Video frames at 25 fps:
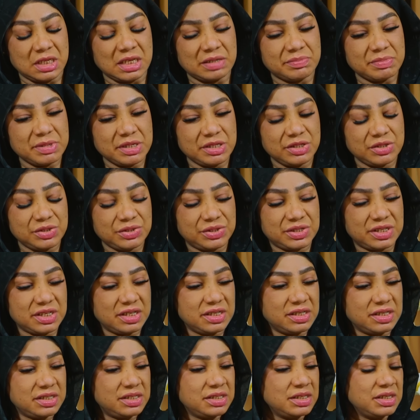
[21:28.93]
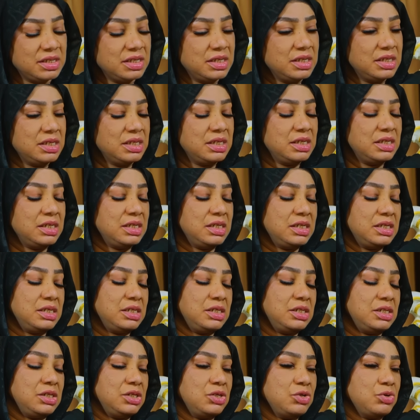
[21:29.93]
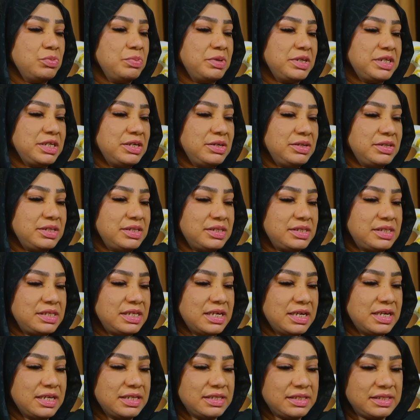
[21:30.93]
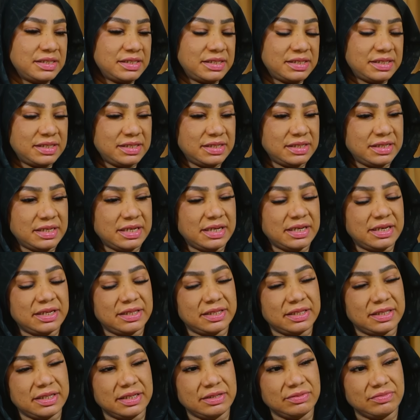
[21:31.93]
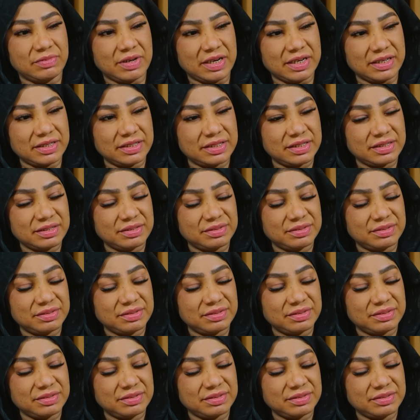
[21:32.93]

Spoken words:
Admin, you said nobody understands anything, right?